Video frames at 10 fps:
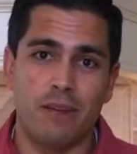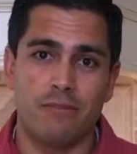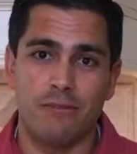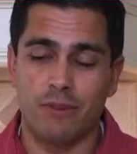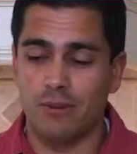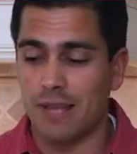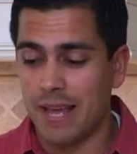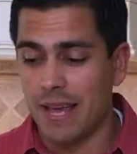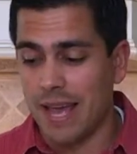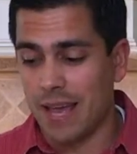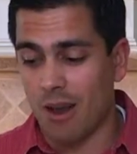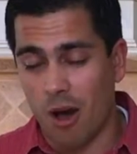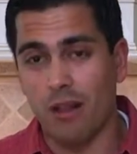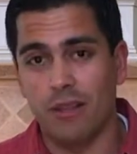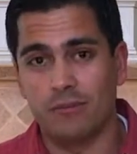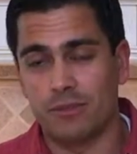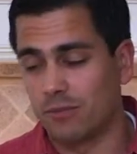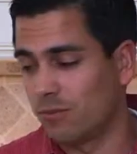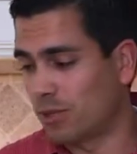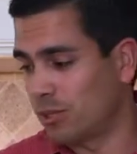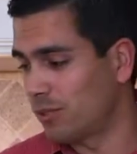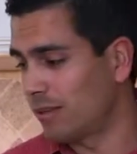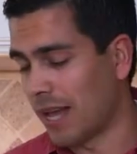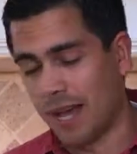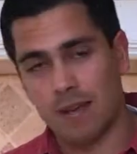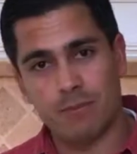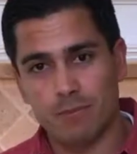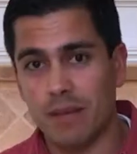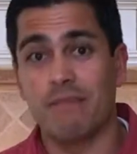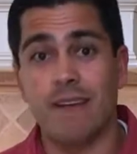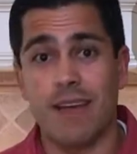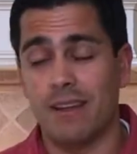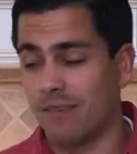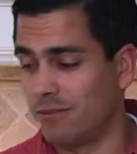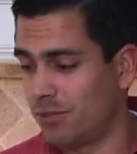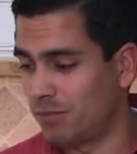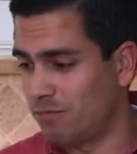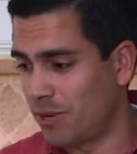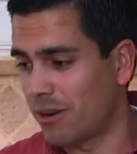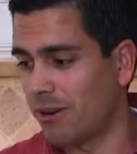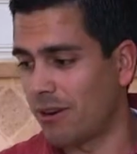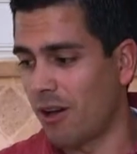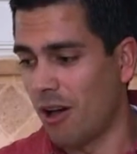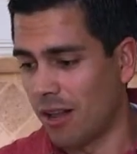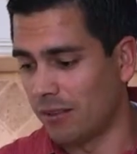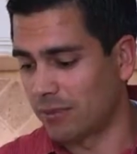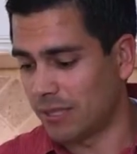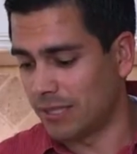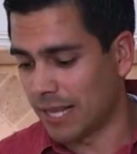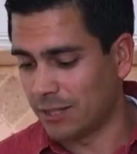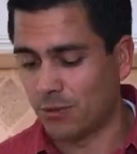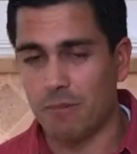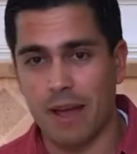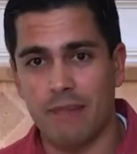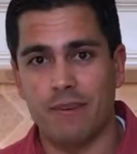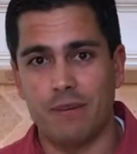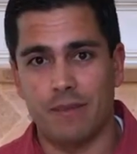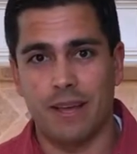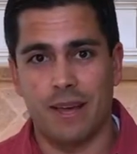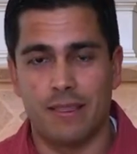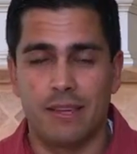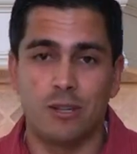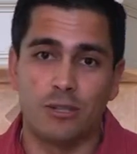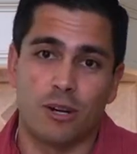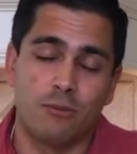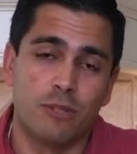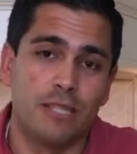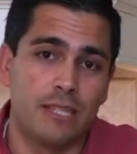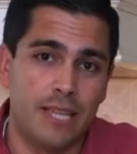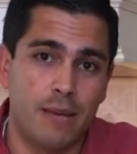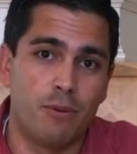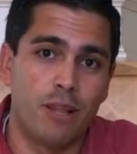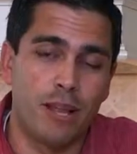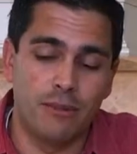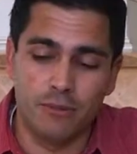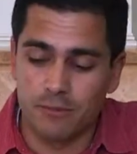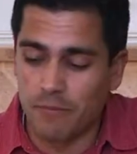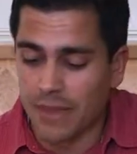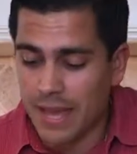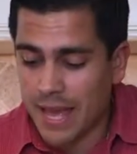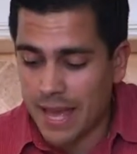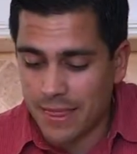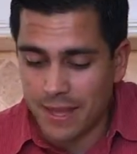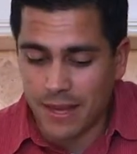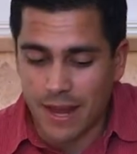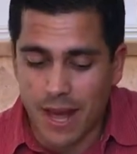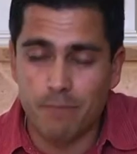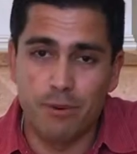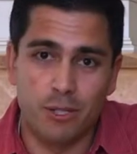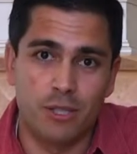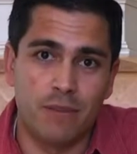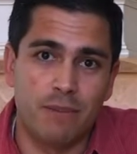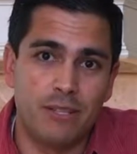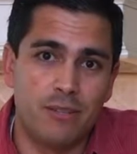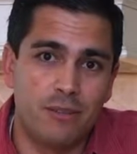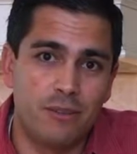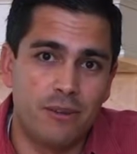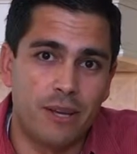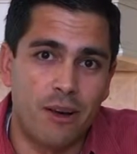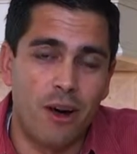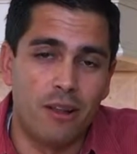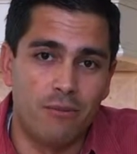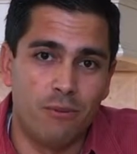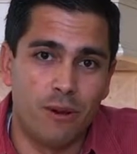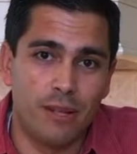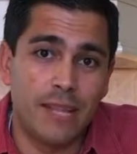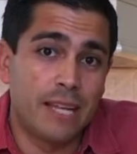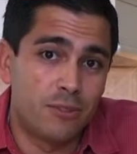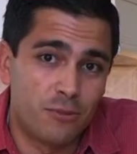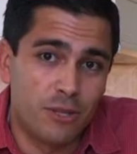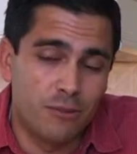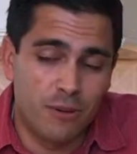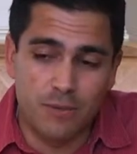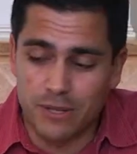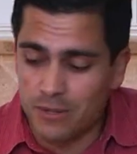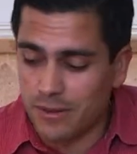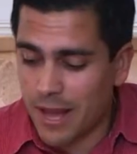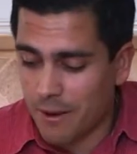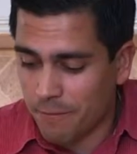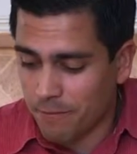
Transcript: food, and olives, which I'm a big fan of, just pure olives, because that's where my family got their start, was in table olives. And then I pushed them into doing olive oil, and that's really what we do now.